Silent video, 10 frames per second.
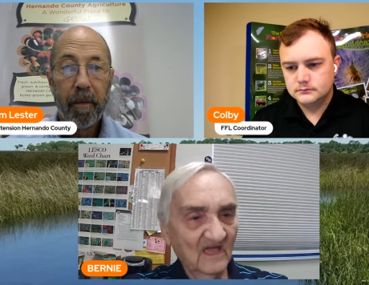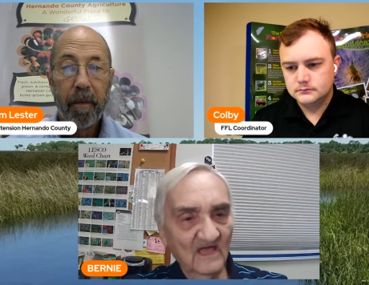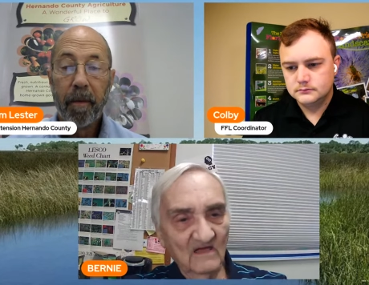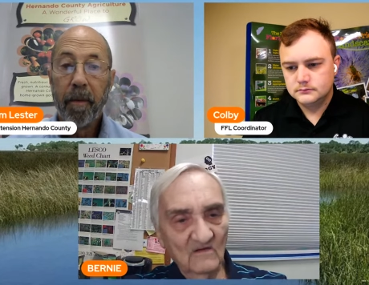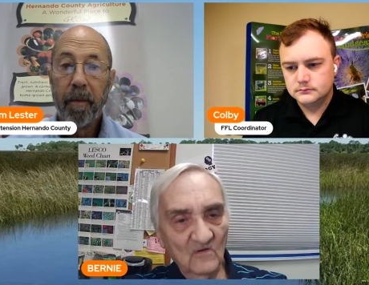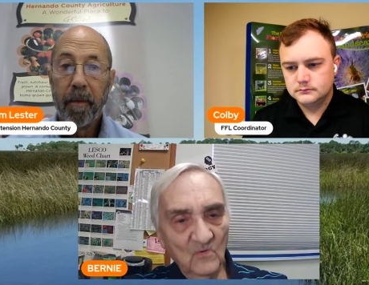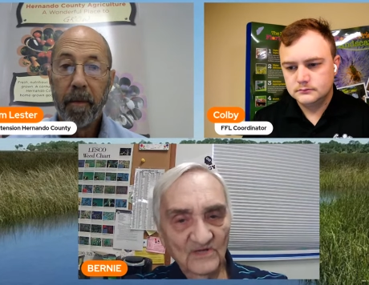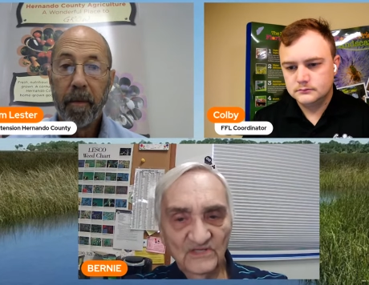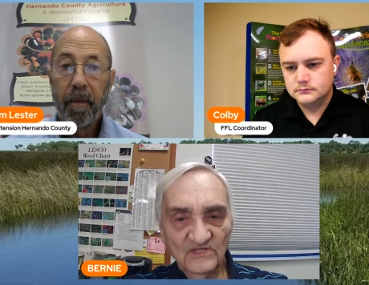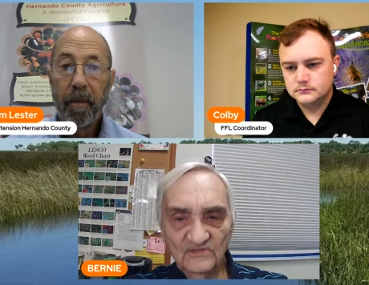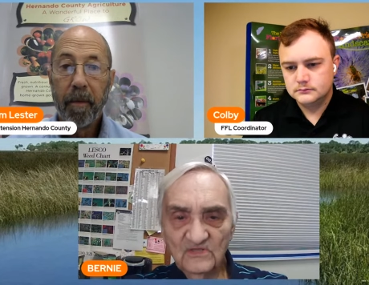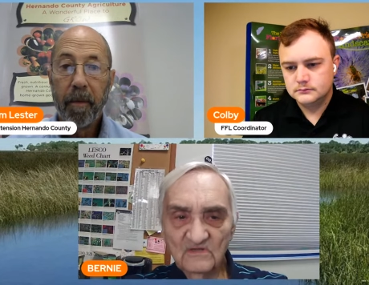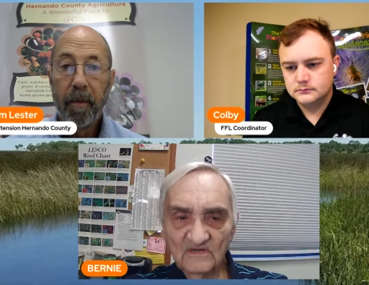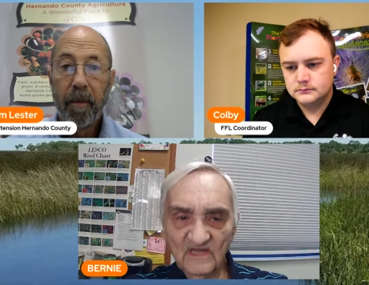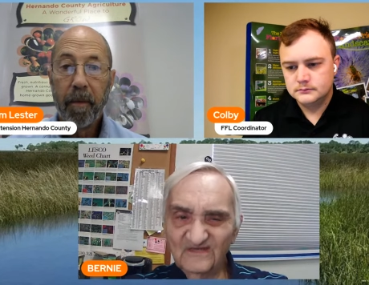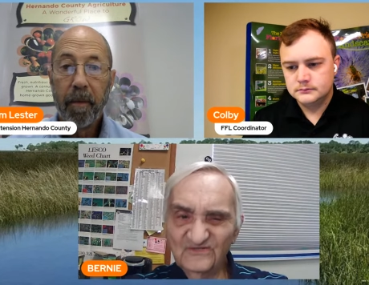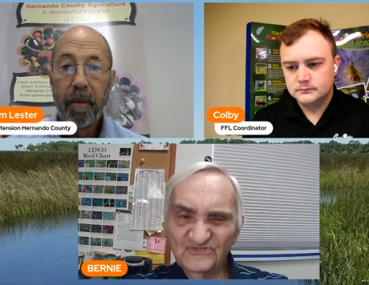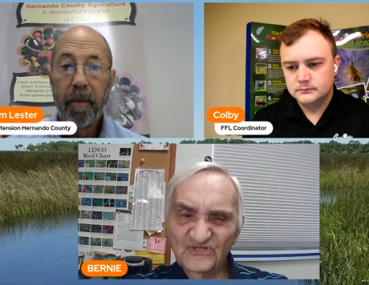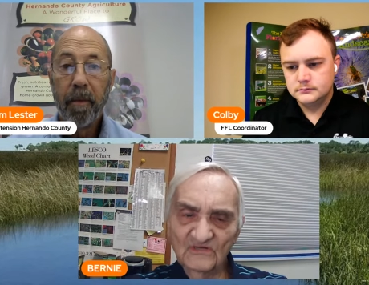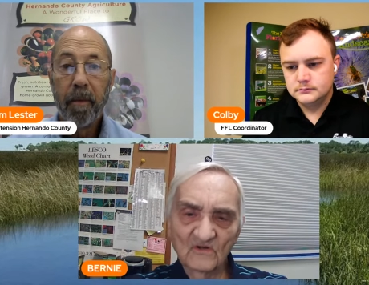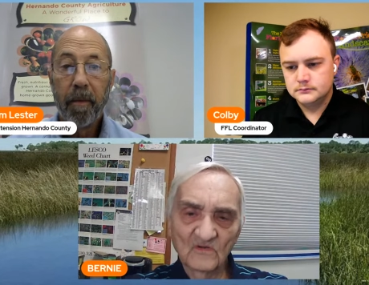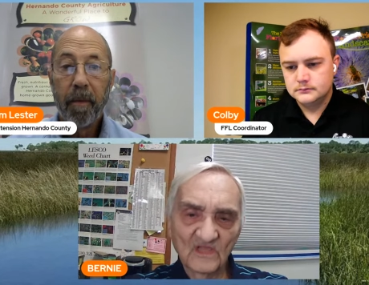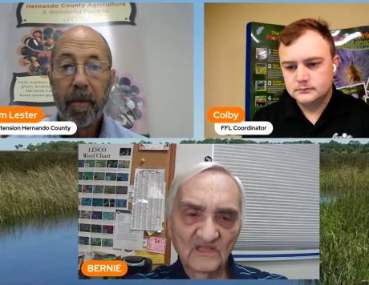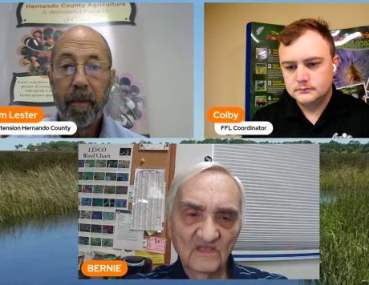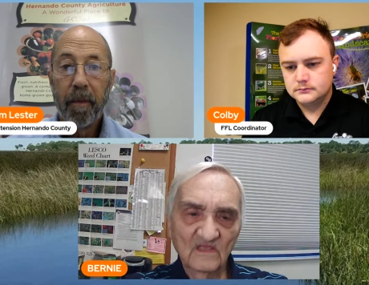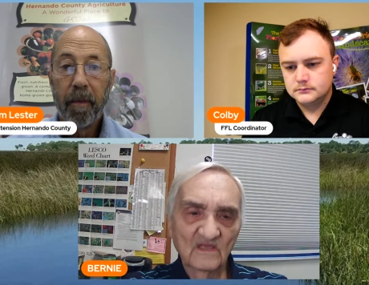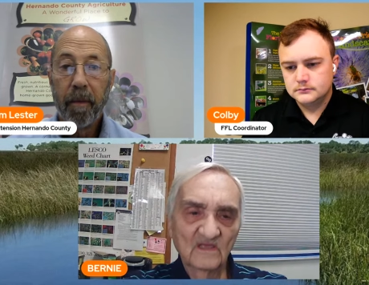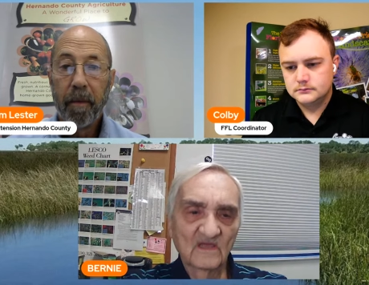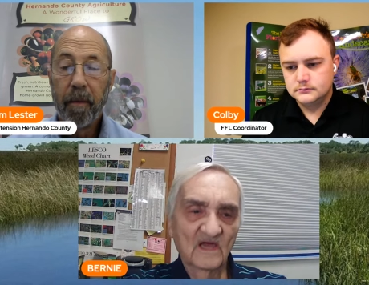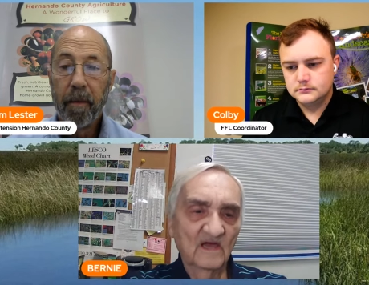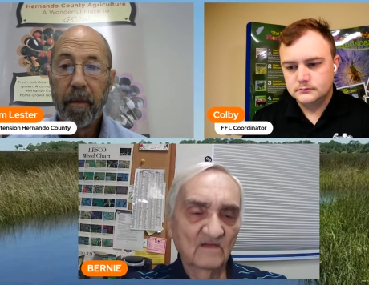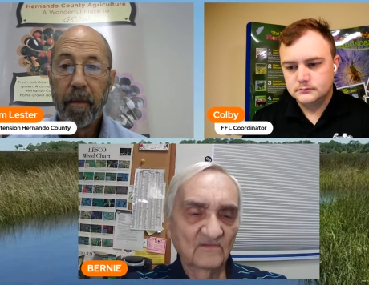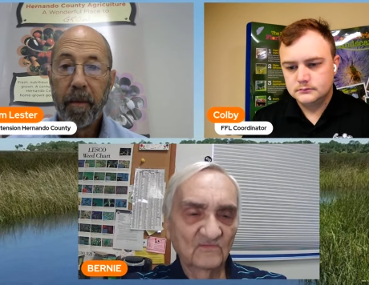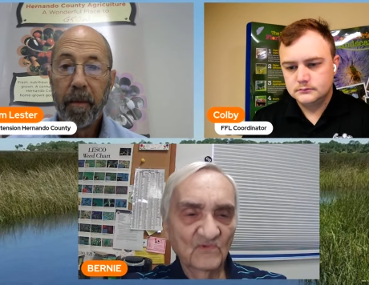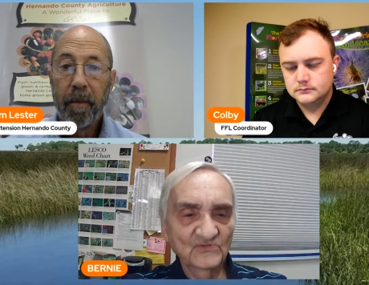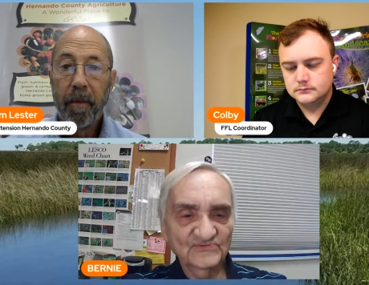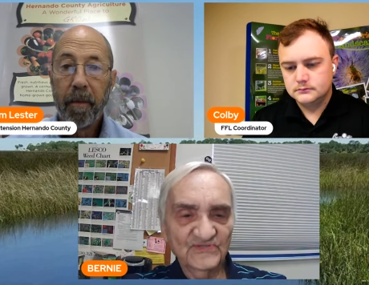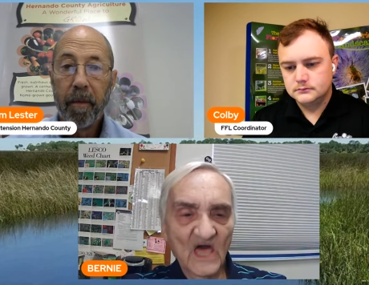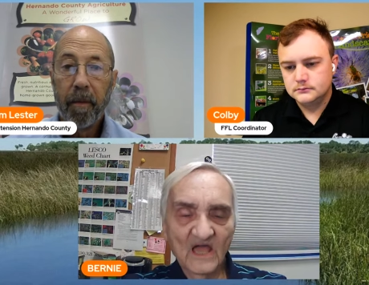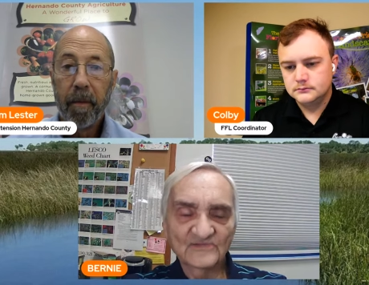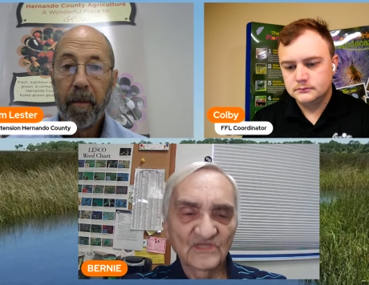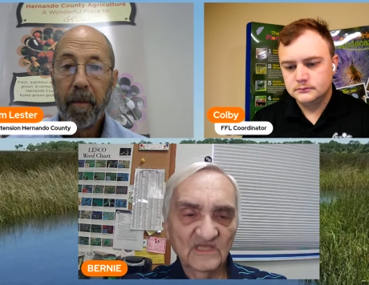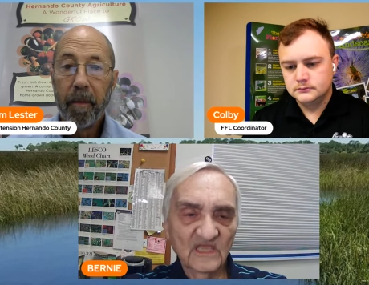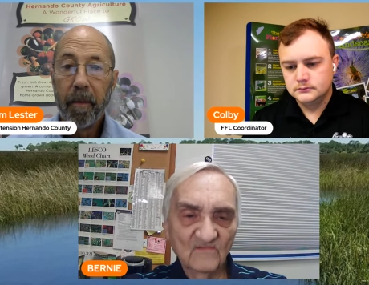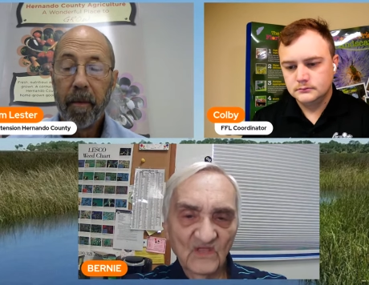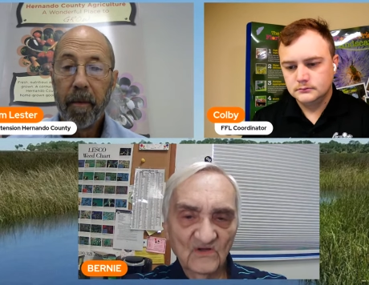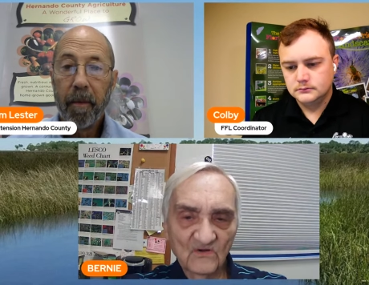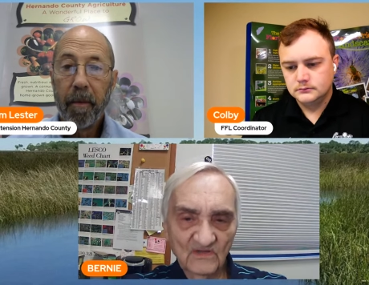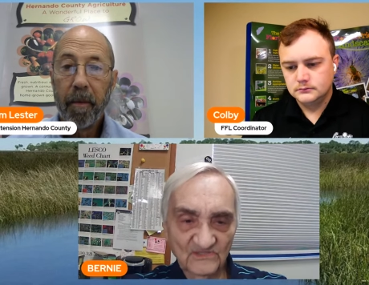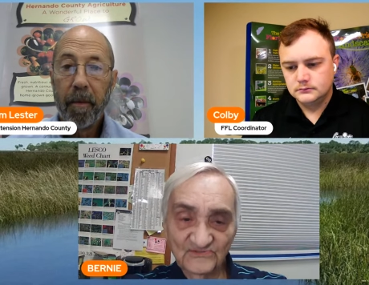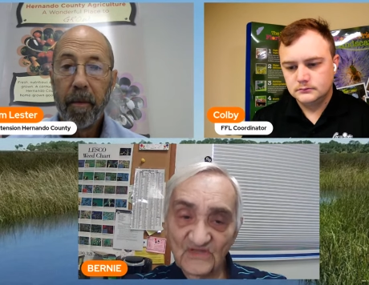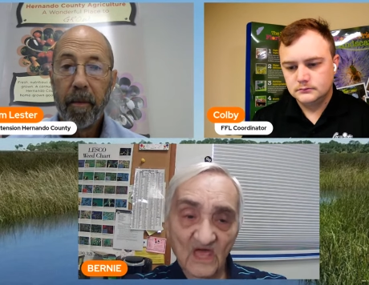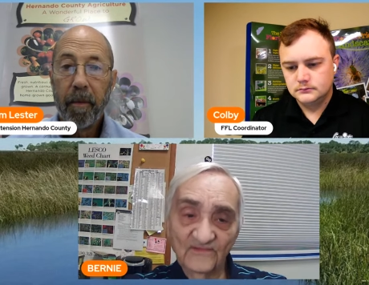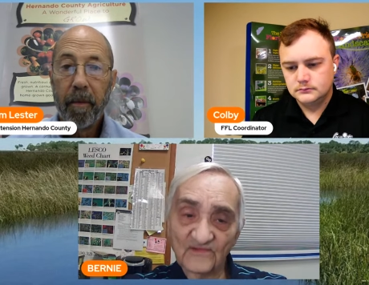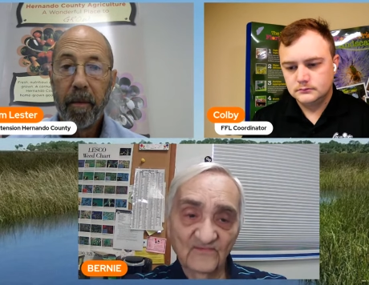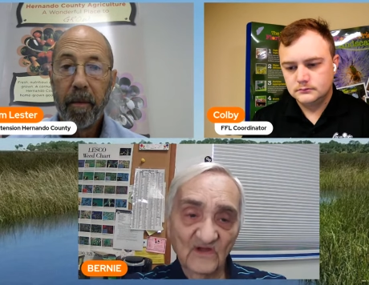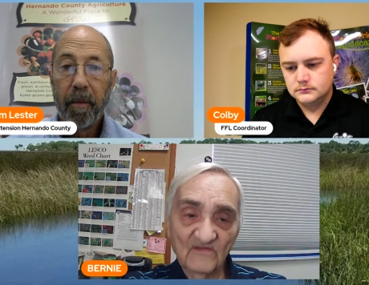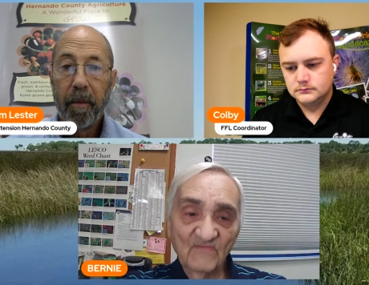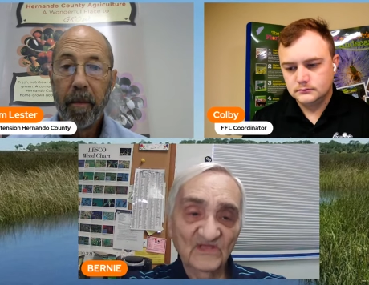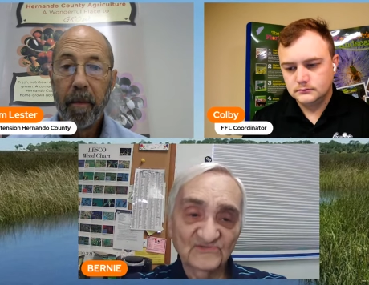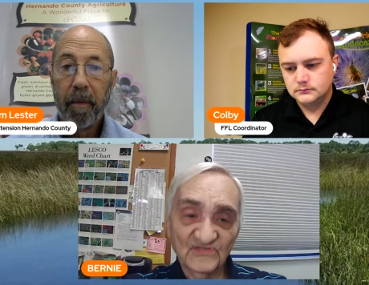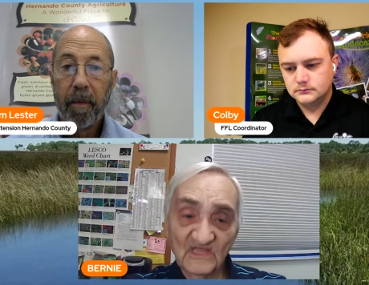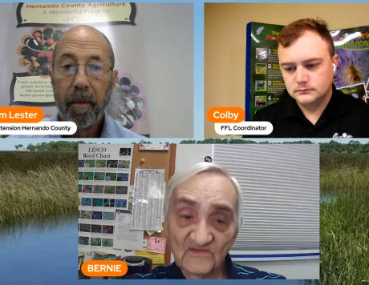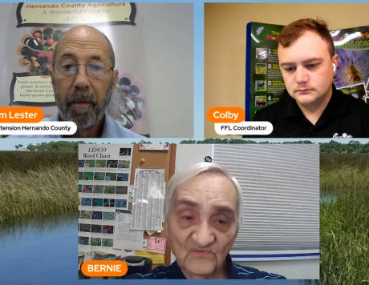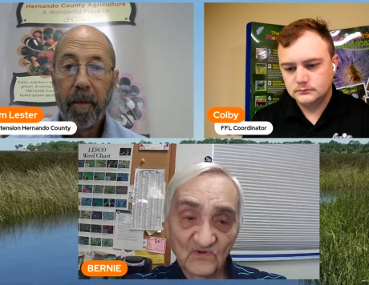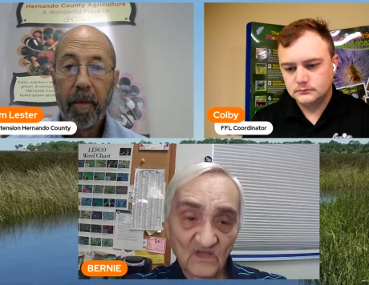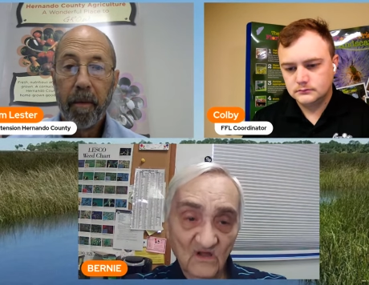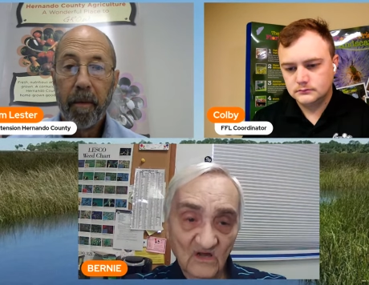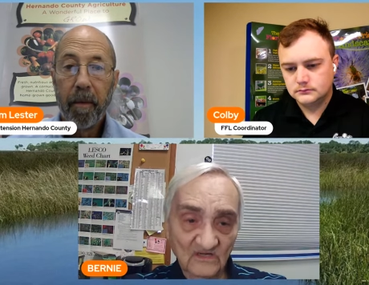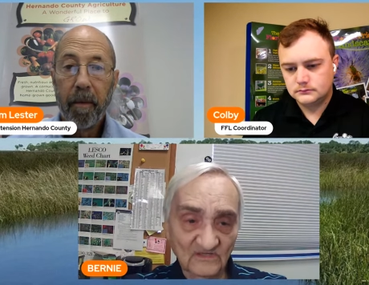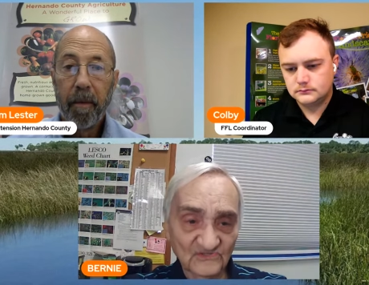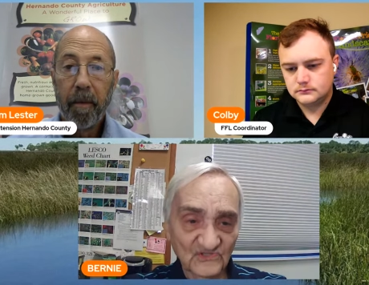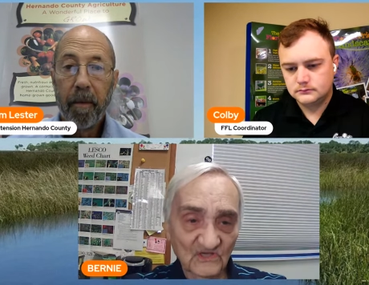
Speaker 1: uh, what do you do? And, and generally uh, the most toxic chemical is not the very best thing for a garden.